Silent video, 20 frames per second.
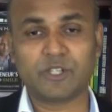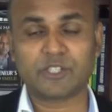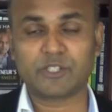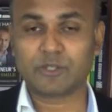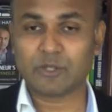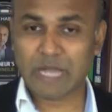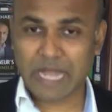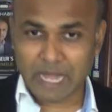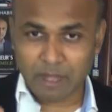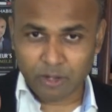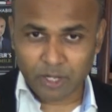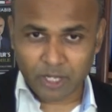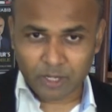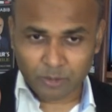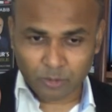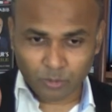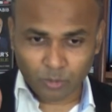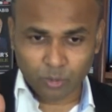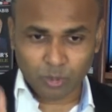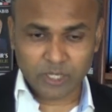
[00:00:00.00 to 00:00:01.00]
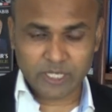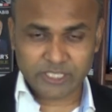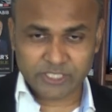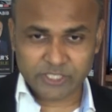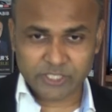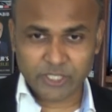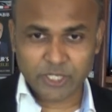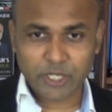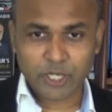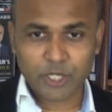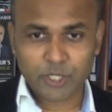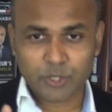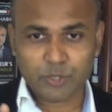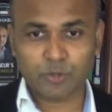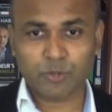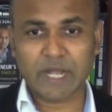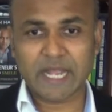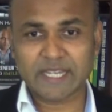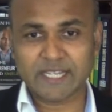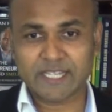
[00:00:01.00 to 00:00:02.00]
So our goal is to
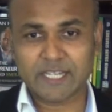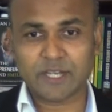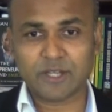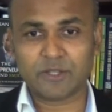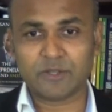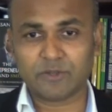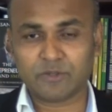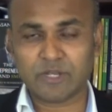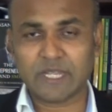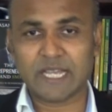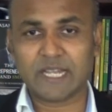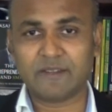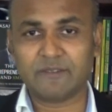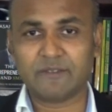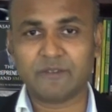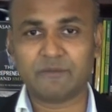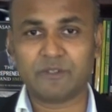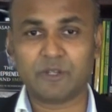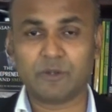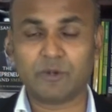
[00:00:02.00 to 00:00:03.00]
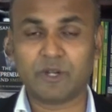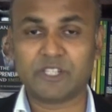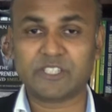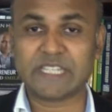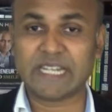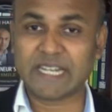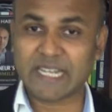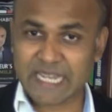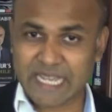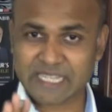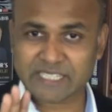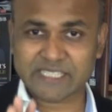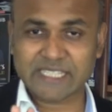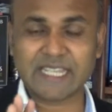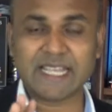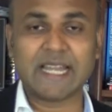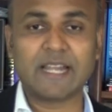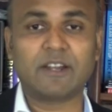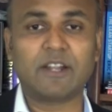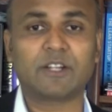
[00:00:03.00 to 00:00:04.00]
write down 350 words. And last
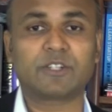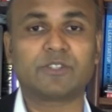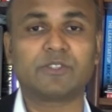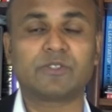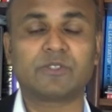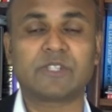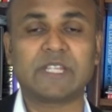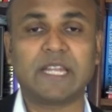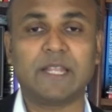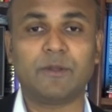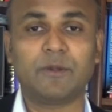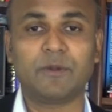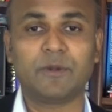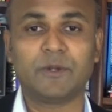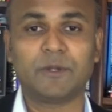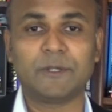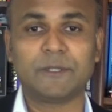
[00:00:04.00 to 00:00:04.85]
thing I'd like to tell you,